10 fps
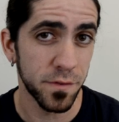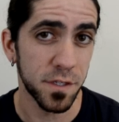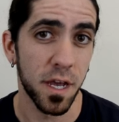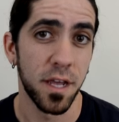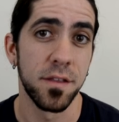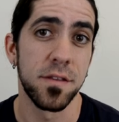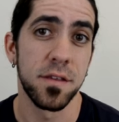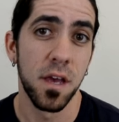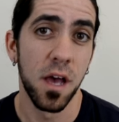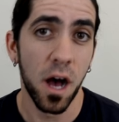of
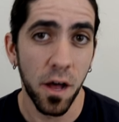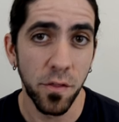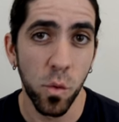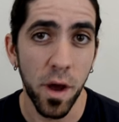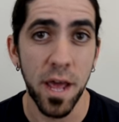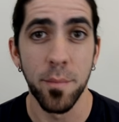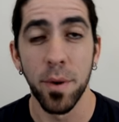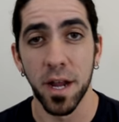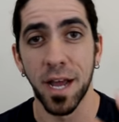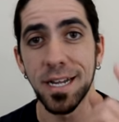science on the way,
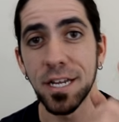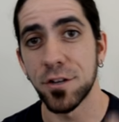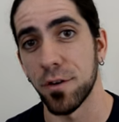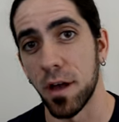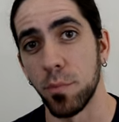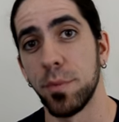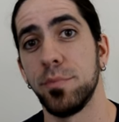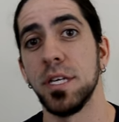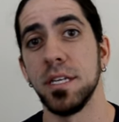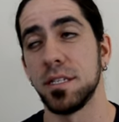but I need your help.
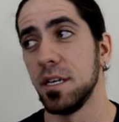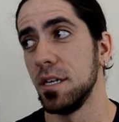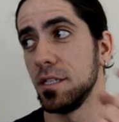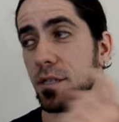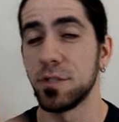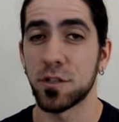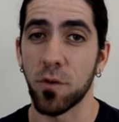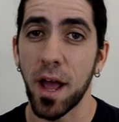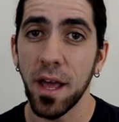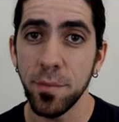Please
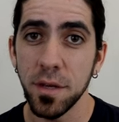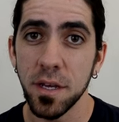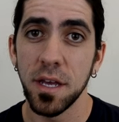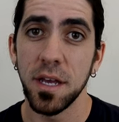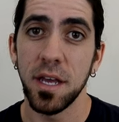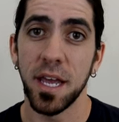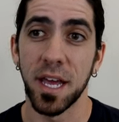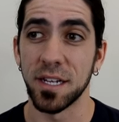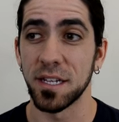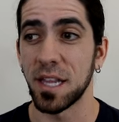subscribe
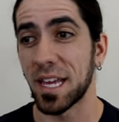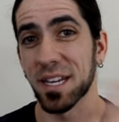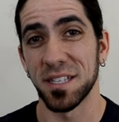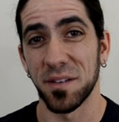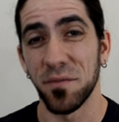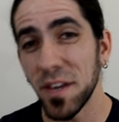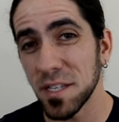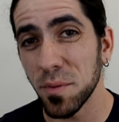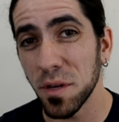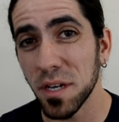and like us on
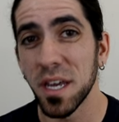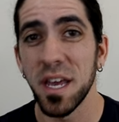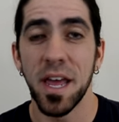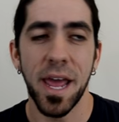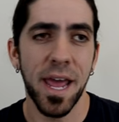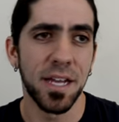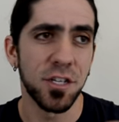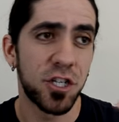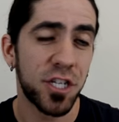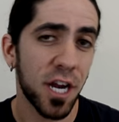Facebook
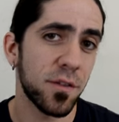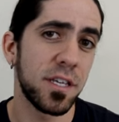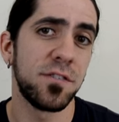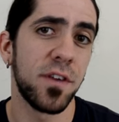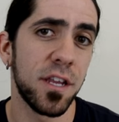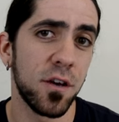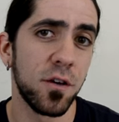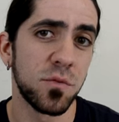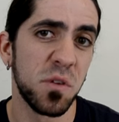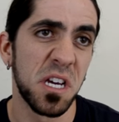and share these
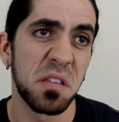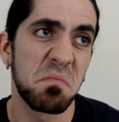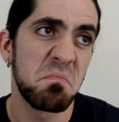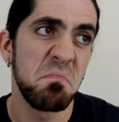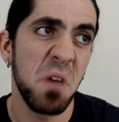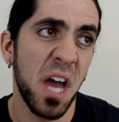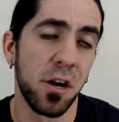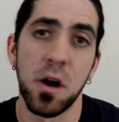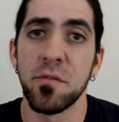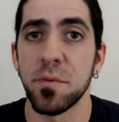videos with, I don't
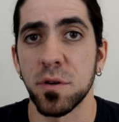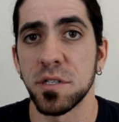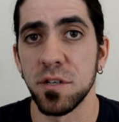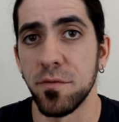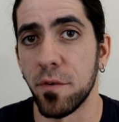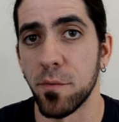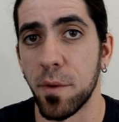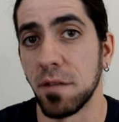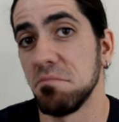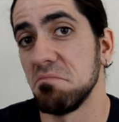know, every person you've ever met.